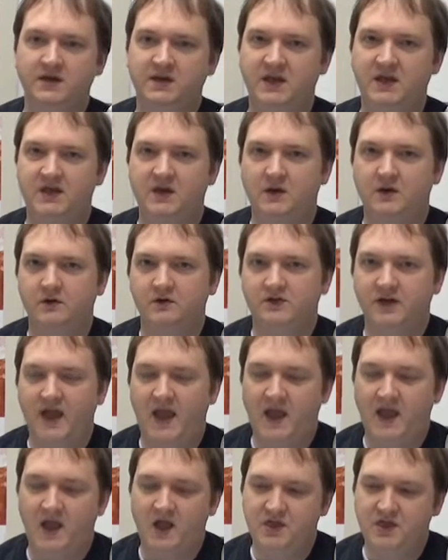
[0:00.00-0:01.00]
keynote,
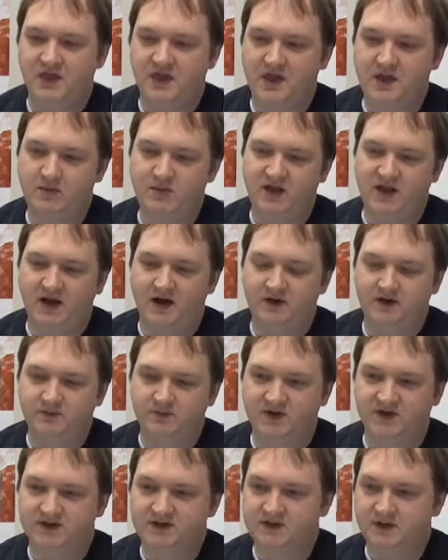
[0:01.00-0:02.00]
and theme
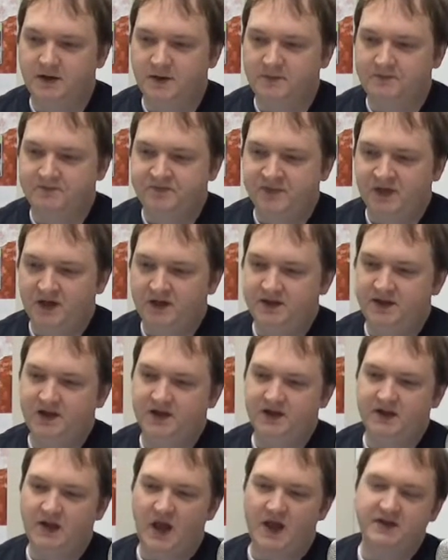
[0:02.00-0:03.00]
announcements.
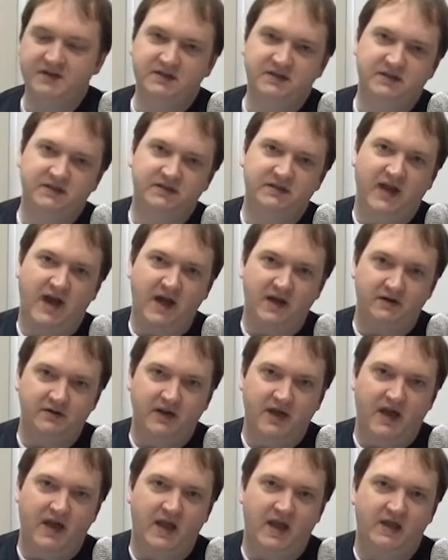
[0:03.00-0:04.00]
Then
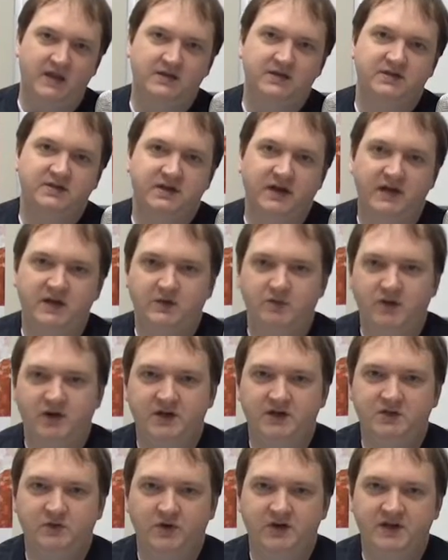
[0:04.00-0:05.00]
Saturday,
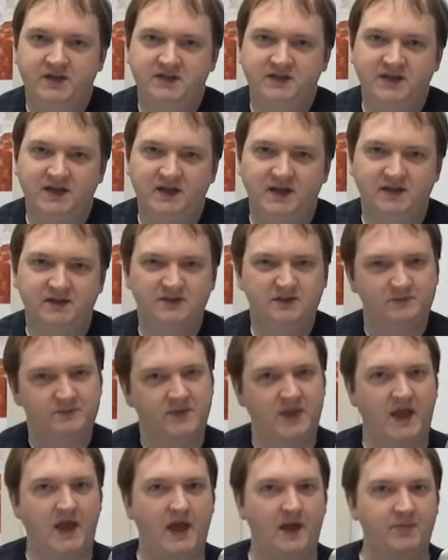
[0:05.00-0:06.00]
January 26th,
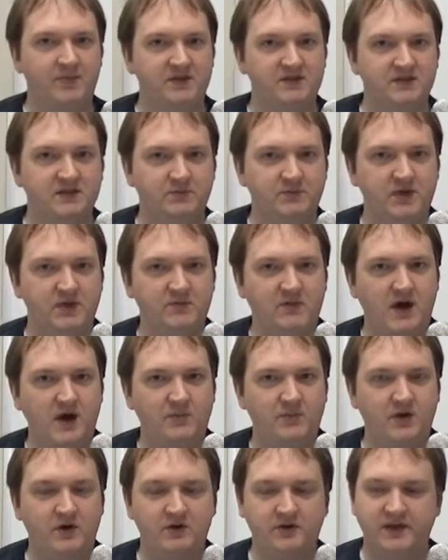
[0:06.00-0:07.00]
happens to be my
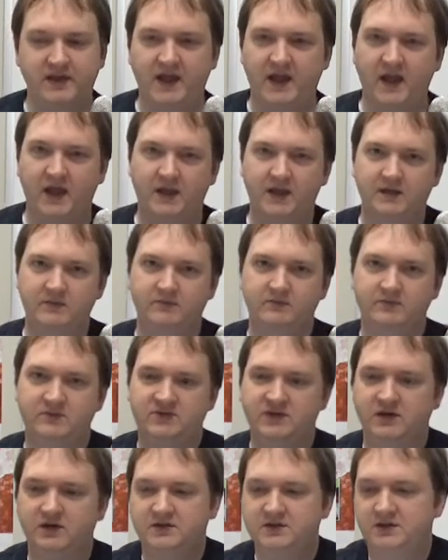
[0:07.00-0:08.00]
birthday.
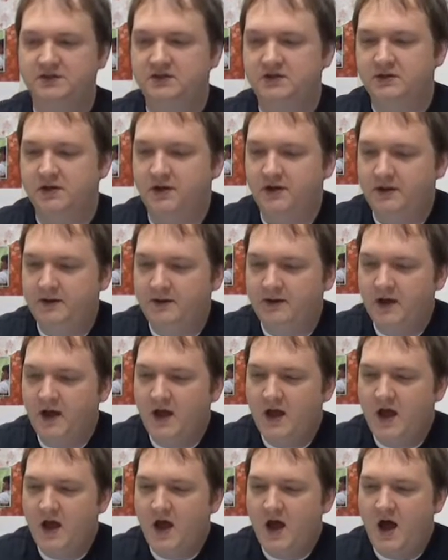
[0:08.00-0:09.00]

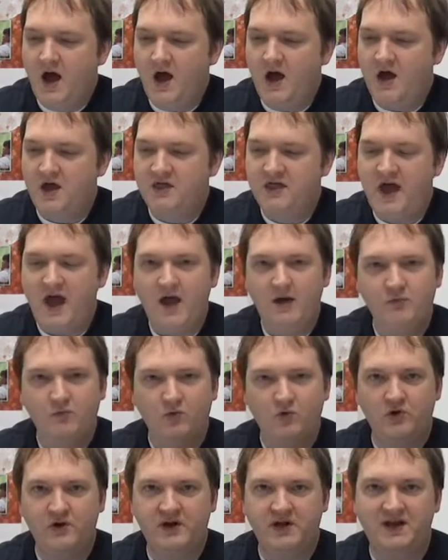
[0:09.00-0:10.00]
That
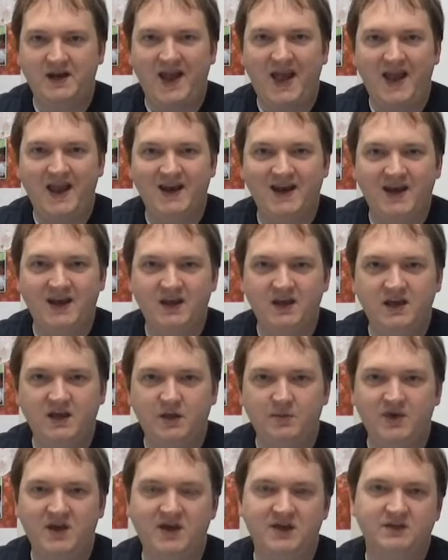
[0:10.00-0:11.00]
morning, 8
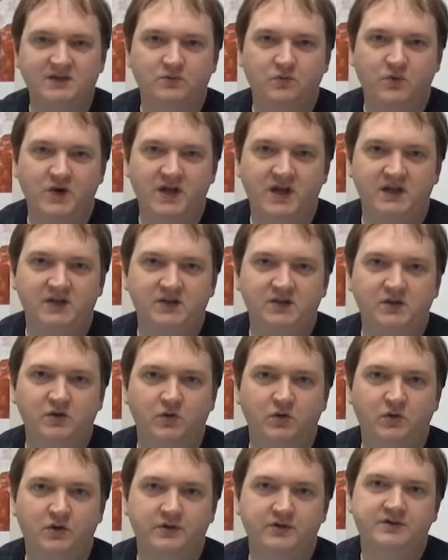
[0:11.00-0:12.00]
a.m. is when
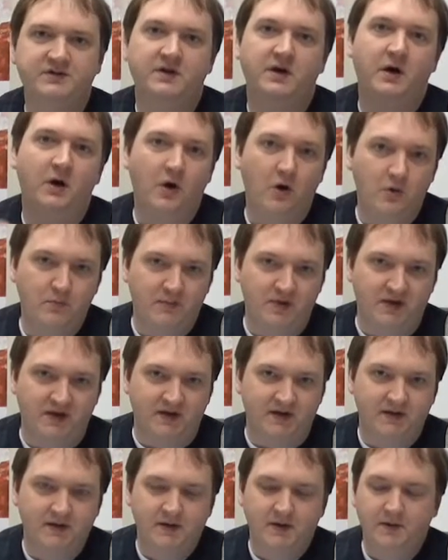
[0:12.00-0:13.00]
doors
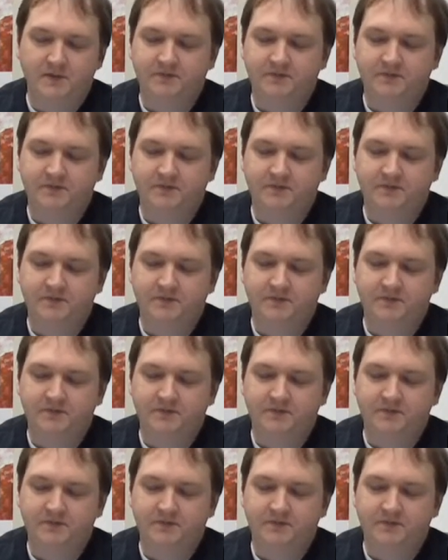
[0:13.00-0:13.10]
open.